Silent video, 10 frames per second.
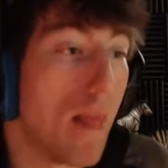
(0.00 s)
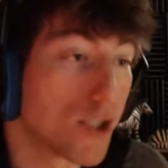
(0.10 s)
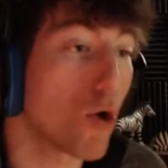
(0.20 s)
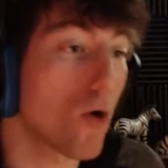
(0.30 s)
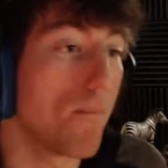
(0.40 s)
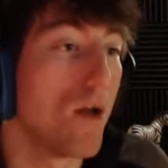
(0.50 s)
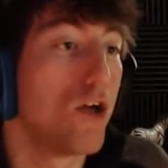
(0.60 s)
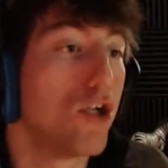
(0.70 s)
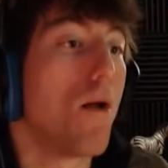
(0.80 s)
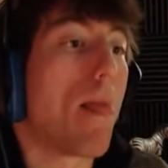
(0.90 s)
Choke!
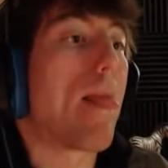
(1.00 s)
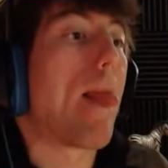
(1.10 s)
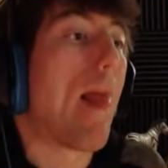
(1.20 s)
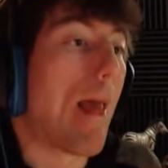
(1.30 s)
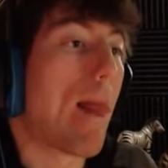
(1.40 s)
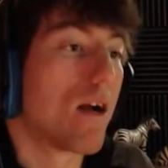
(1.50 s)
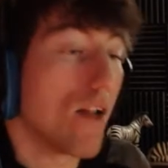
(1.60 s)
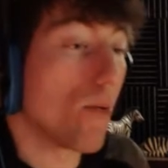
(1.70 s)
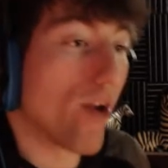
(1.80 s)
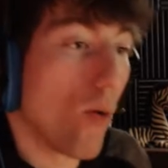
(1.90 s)

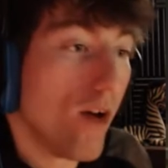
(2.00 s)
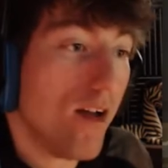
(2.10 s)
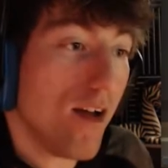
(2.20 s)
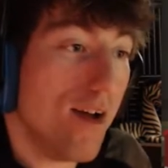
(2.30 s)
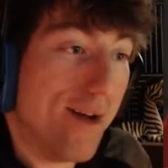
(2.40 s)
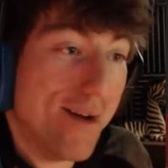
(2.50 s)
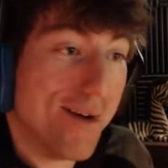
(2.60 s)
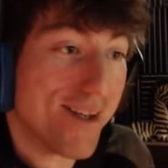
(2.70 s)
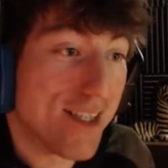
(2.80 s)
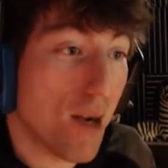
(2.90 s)
There we go.
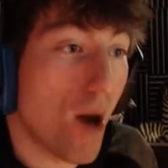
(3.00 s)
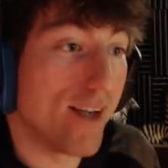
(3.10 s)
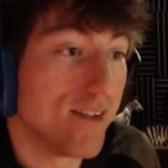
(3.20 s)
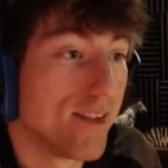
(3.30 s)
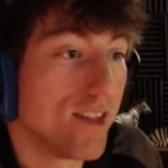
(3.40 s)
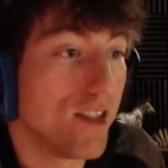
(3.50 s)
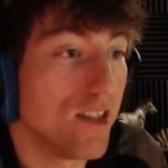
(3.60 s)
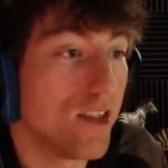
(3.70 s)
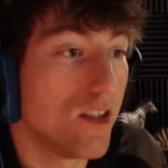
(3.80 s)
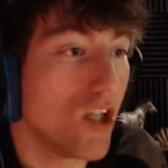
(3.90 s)
Come on!
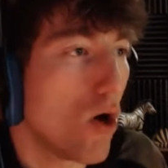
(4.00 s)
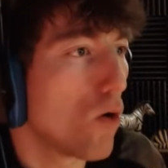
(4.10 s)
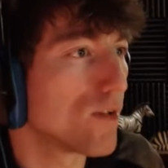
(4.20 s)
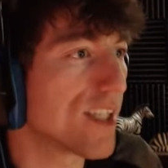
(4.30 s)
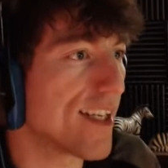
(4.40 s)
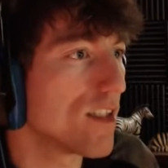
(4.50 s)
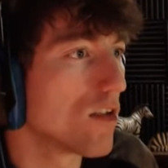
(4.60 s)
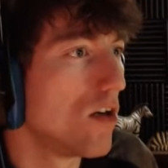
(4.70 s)
Is that it?